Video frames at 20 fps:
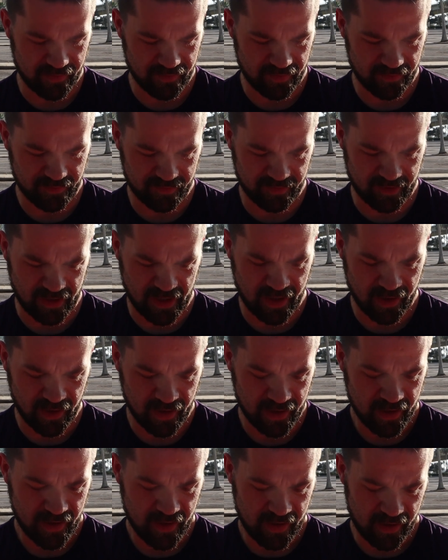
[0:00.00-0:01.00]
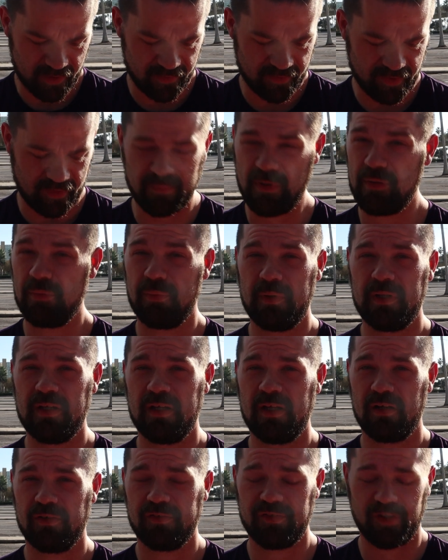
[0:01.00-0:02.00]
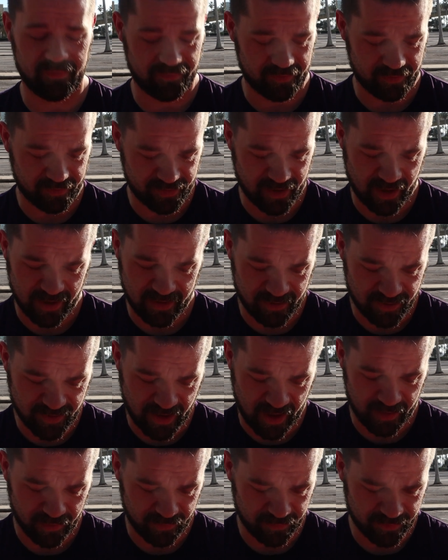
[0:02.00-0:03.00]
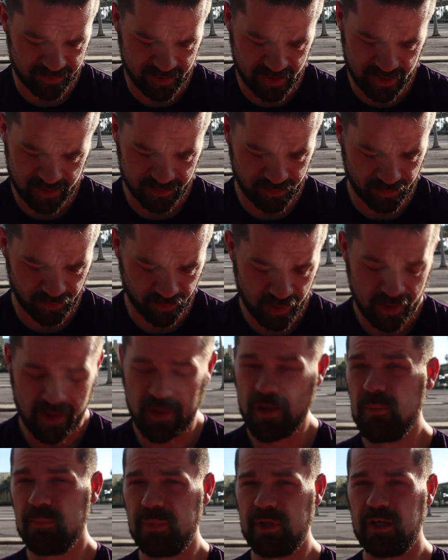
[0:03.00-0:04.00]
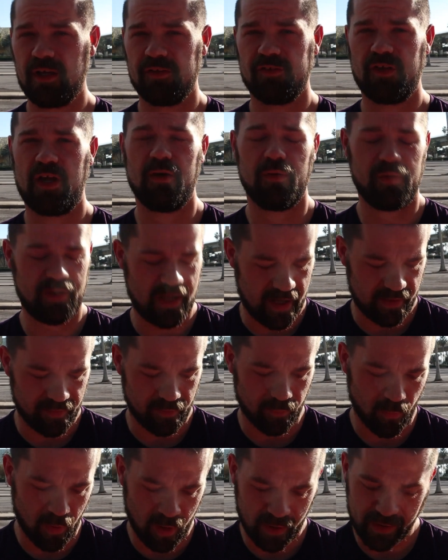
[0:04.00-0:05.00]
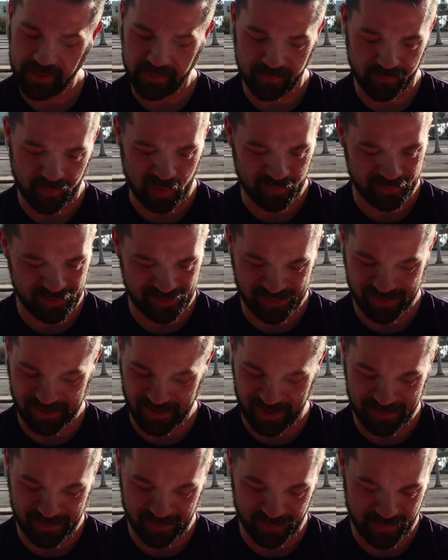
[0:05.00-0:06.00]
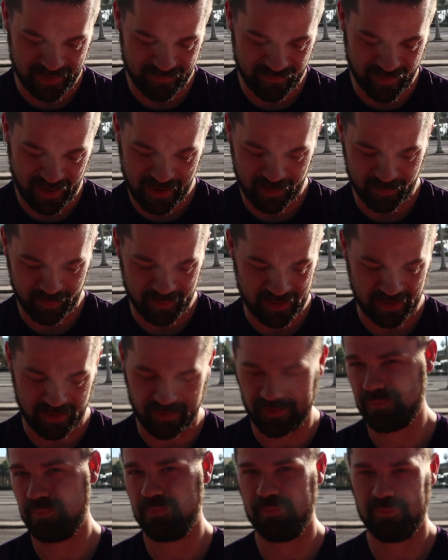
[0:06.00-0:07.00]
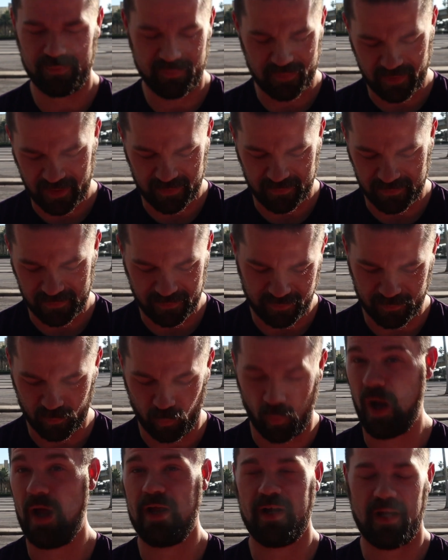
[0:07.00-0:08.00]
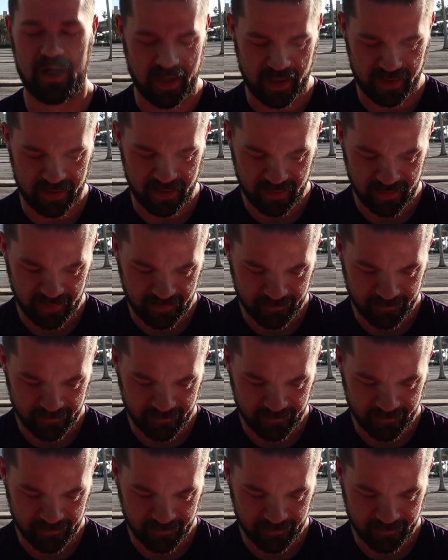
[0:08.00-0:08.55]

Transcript: down this Sierra, and see if maybe we can get ourselves a shiny Shadow Sneasel, because I only had the one and evolved it straight to Weavile, because why not?